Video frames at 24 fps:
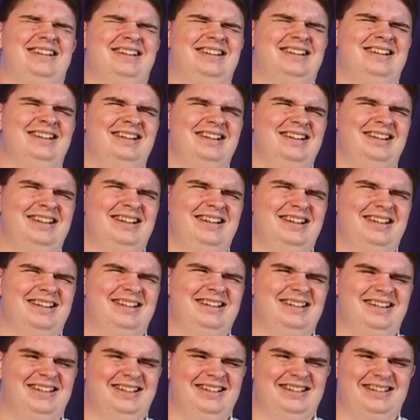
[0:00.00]

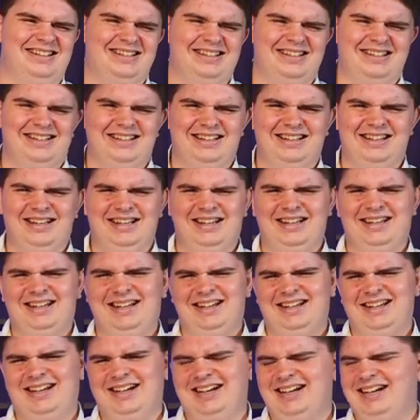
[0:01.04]

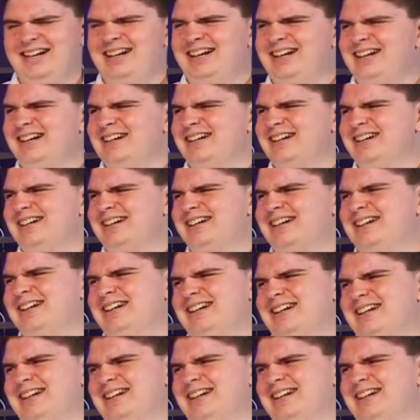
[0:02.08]
[no speech]